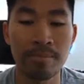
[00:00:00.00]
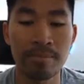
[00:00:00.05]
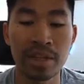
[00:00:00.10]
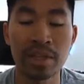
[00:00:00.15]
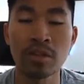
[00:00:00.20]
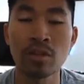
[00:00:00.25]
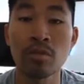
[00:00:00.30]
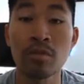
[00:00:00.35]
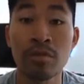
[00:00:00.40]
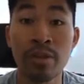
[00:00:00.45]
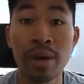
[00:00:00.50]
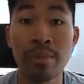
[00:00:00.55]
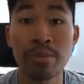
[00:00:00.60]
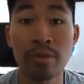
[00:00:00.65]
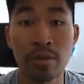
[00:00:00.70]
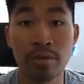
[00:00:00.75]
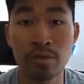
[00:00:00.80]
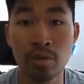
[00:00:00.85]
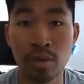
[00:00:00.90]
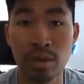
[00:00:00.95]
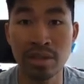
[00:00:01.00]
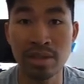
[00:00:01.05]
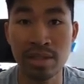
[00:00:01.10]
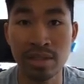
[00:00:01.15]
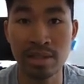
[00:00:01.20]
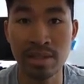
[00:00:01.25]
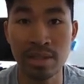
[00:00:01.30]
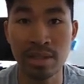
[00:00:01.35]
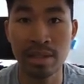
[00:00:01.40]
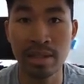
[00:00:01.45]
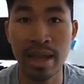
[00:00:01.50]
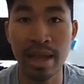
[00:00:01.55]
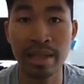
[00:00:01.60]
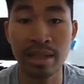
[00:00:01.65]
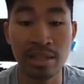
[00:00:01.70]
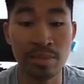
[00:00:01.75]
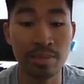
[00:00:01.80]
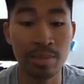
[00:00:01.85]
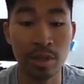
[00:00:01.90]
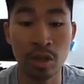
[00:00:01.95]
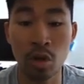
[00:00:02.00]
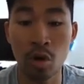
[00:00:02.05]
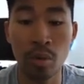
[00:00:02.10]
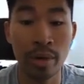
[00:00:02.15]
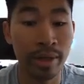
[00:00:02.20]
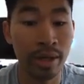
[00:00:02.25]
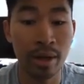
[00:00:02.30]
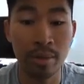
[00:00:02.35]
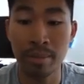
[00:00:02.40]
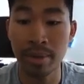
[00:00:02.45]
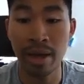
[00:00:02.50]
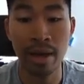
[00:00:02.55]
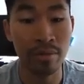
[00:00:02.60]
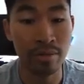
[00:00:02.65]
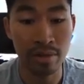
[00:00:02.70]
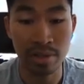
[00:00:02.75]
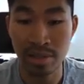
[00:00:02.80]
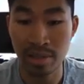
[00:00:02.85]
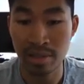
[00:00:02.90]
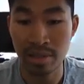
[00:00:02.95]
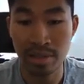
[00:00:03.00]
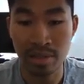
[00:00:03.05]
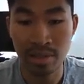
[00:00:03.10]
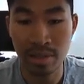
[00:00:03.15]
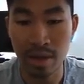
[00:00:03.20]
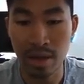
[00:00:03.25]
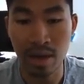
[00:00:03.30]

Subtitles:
in November of 2016, and it's been going up ever since.